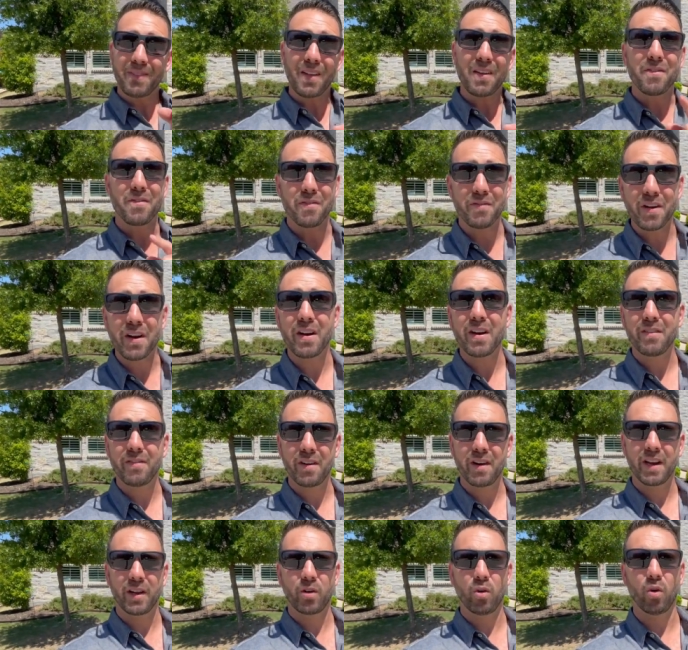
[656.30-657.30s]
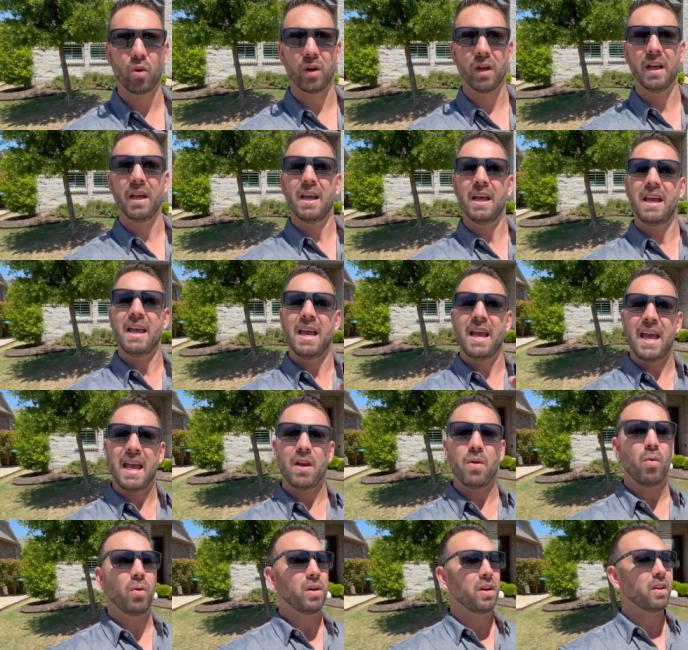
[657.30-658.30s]
Very, very cool. Hey,
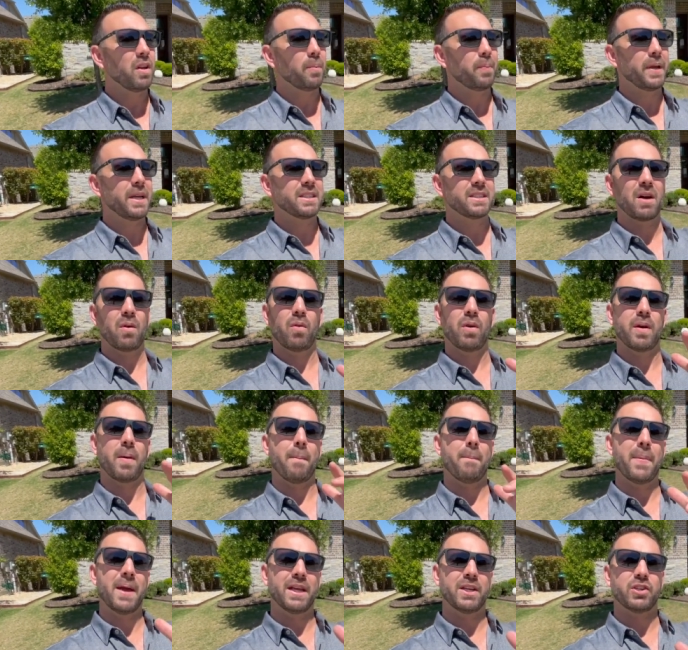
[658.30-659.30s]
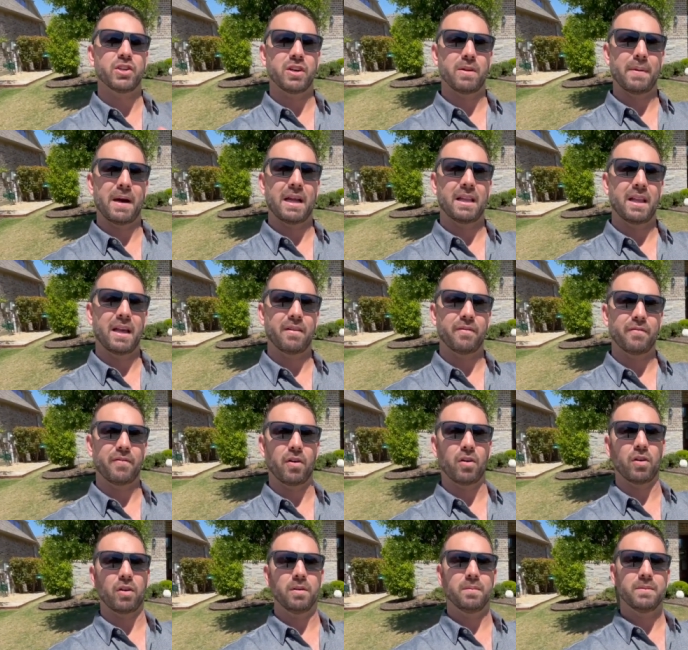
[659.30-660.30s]
one other piece I want to mention about Light
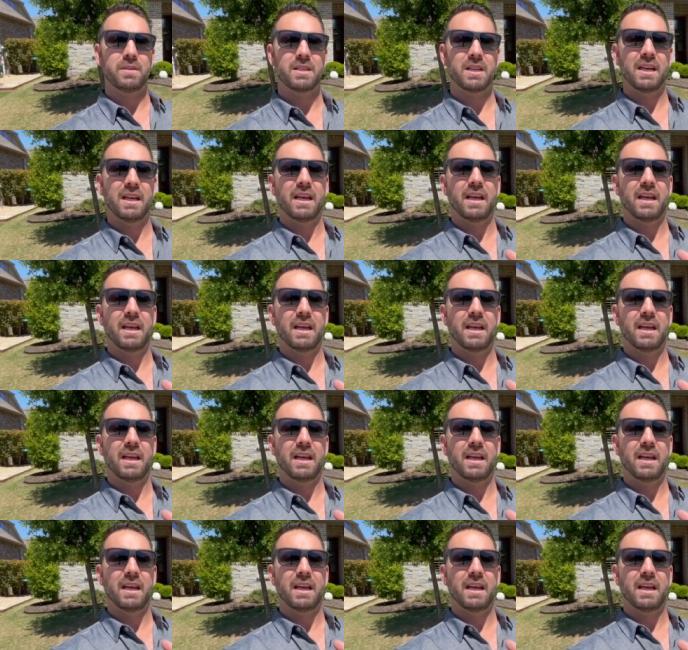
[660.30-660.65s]
Farms